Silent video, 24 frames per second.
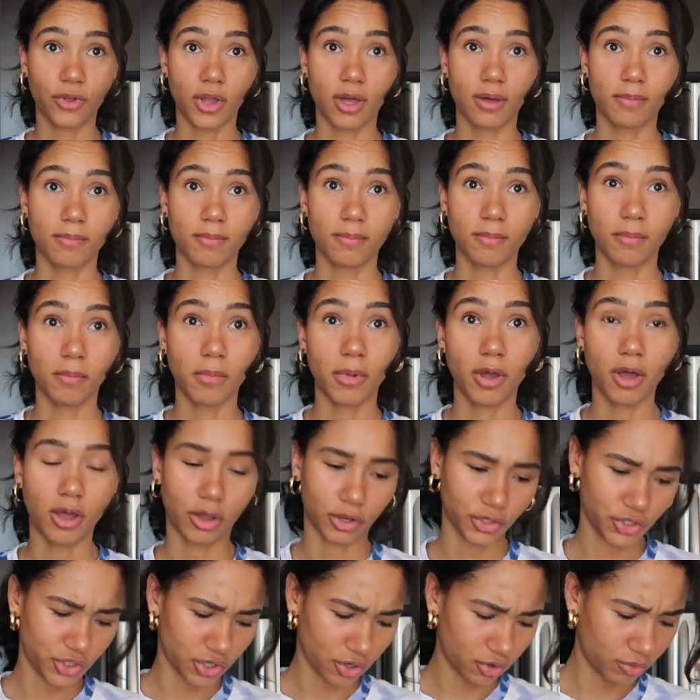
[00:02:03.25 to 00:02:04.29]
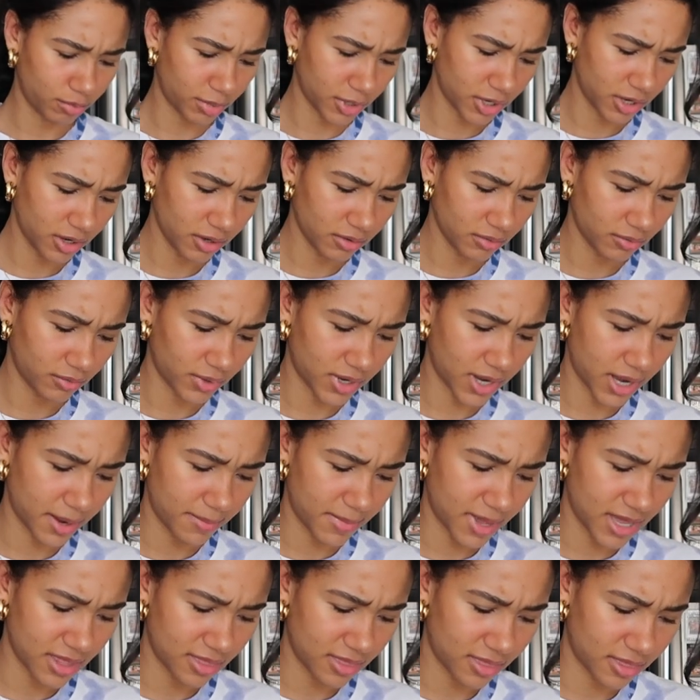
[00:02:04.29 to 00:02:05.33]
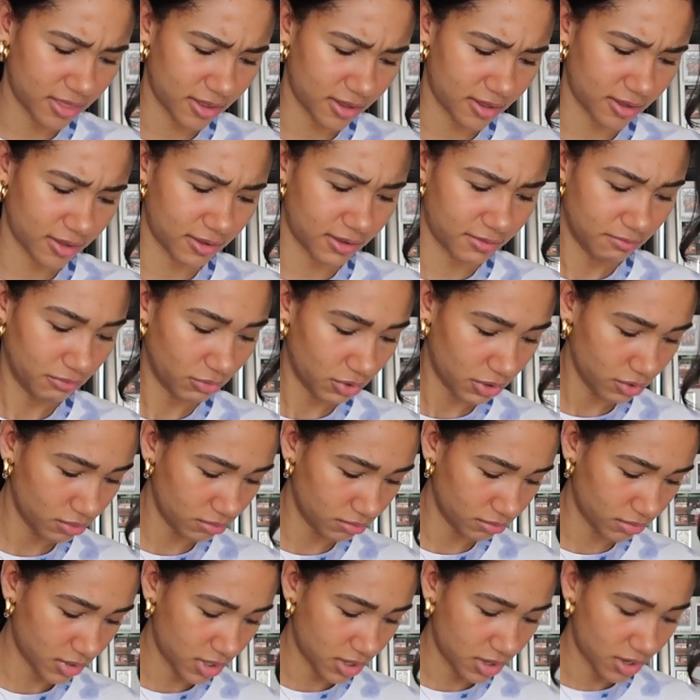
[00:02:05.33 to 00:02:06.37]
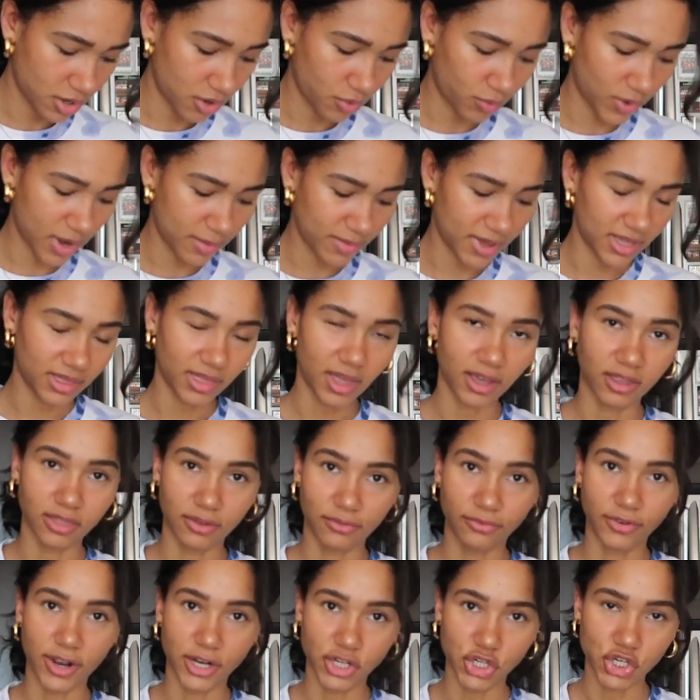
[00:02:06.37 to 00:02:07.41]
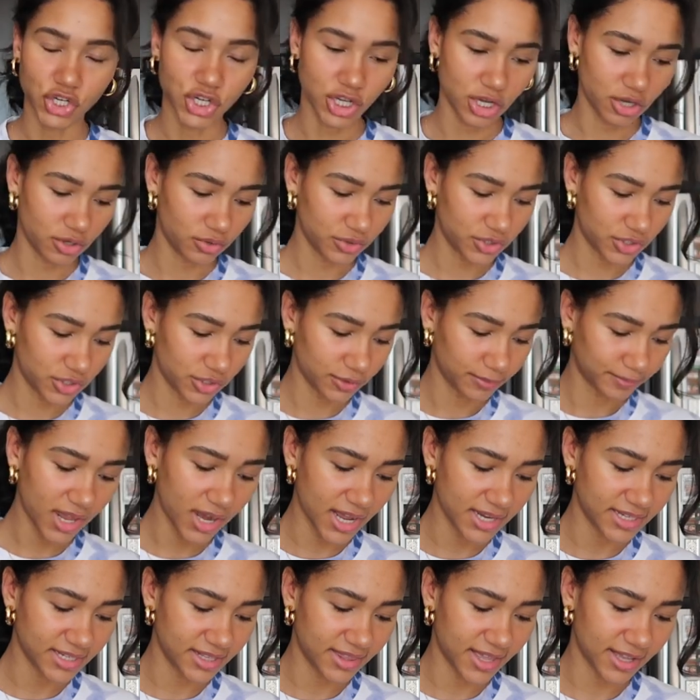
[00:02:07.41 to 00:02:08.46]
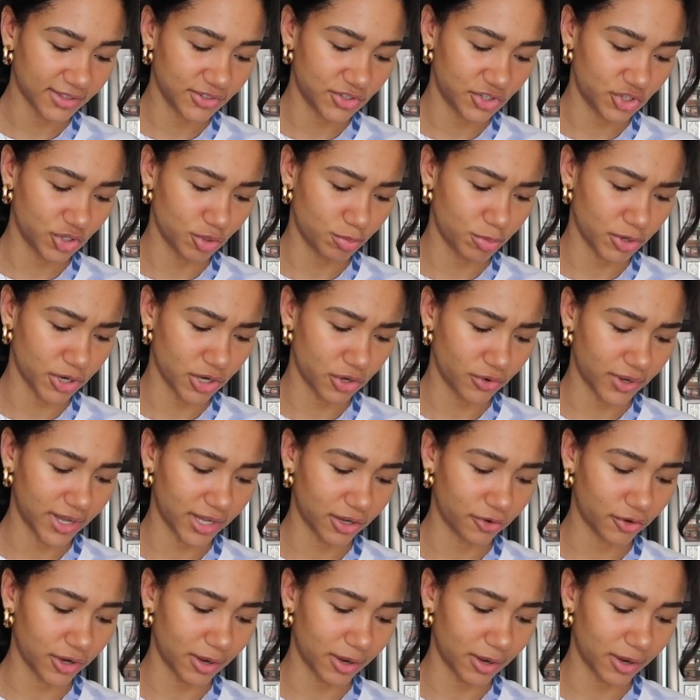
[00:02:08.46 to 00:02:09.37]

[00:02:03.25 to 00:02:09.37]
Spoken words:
from October where I made like the French toast and I did that super annoying